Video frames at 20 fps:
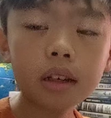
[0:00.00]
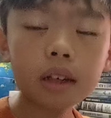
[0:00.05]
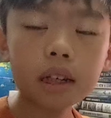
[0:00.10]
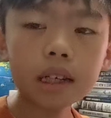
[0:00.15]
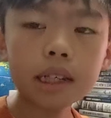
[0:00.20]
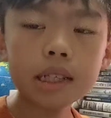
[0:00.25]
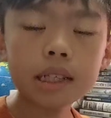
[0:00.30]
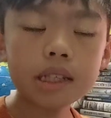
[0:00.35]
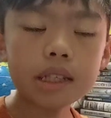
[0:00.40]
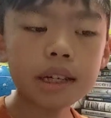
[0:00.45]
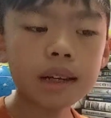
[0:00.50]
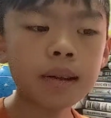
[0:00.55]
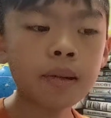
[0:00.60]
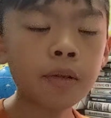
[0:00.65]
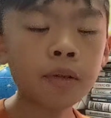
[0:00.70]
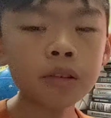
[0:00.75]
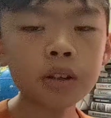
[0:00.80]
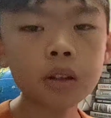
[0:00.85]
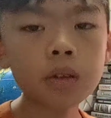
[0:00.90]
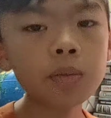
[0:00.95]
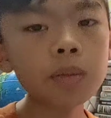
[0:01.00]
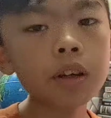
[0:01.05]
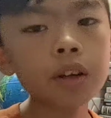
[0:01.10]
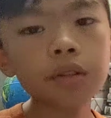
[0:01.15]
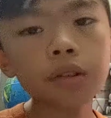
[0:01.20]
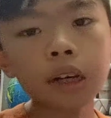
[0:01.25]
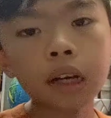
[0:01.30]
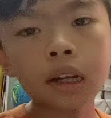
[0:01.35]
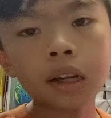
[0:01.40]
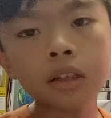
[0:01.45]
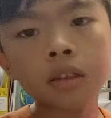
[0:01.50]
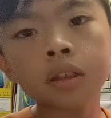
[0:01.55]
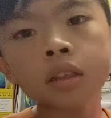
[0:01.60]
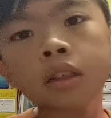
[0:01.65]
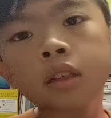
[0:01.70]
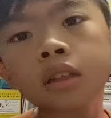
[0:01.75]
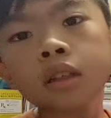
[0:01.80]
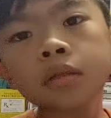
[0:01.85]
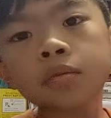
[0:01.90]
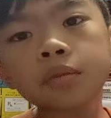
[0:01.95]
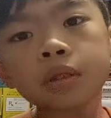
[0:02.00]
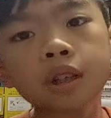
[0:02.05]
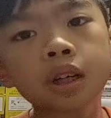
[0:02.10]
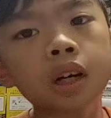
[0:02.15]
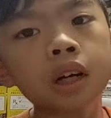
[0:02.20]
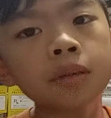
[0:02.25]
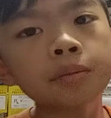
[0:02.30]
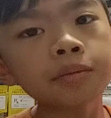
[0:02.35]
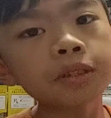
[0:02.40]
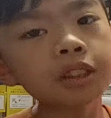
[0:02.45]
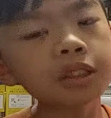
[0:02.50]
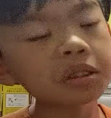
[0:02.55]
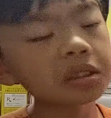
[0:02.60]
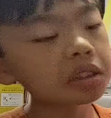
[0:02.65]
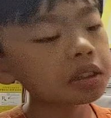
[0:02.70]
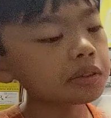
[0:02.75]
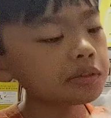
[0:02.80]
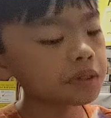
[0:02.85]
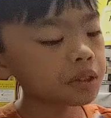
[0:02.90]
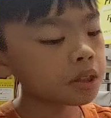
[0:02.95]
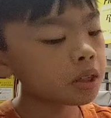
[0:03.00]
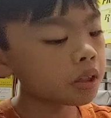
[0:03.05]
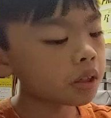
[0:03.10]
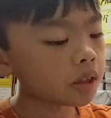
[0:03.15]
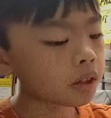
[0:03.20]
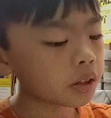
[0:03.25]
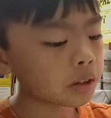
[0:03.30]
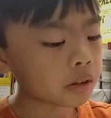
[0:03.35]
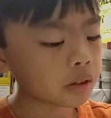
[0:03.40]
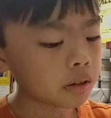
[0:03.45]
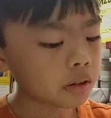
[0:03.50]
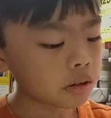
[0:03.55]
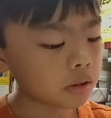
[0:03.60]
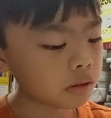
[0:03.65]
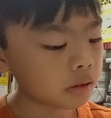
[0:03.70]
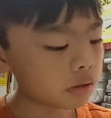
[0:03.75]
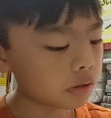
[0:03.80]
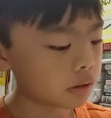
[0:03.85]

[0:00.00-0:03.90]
Hey guys, today I'm going to be reading Beyond Positive Thinking.